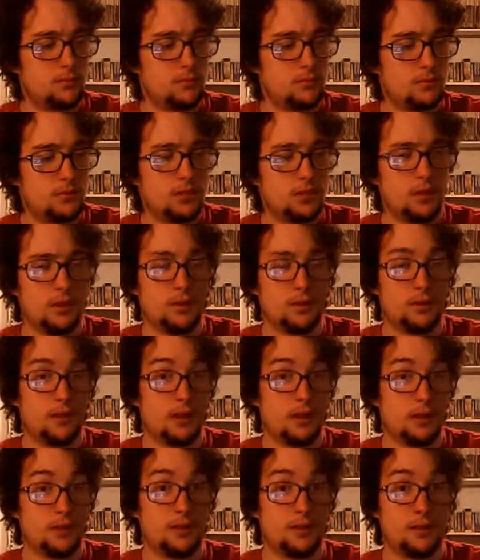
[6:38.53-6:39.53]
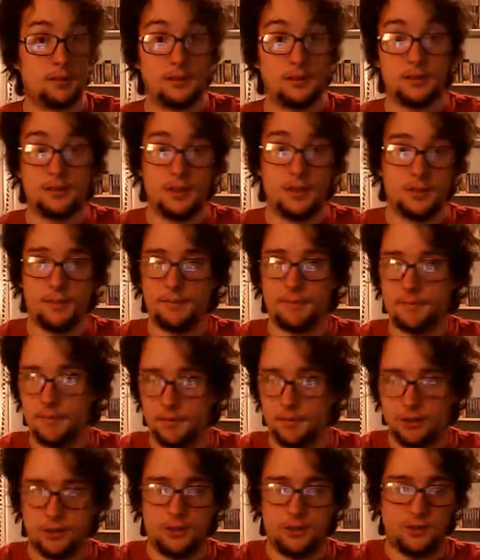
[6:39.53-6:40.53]
soon because I'm just I'm
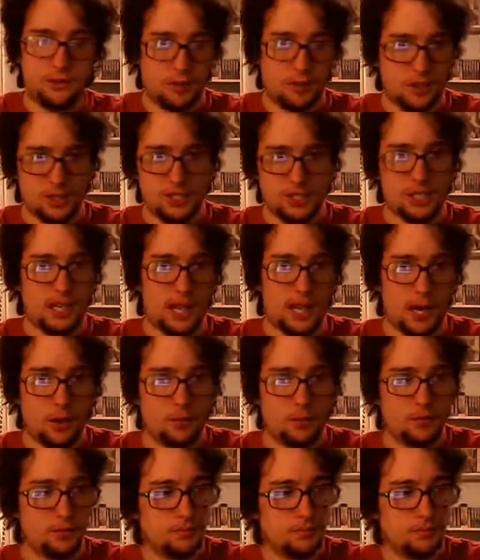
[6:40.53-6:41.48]
flushing it out.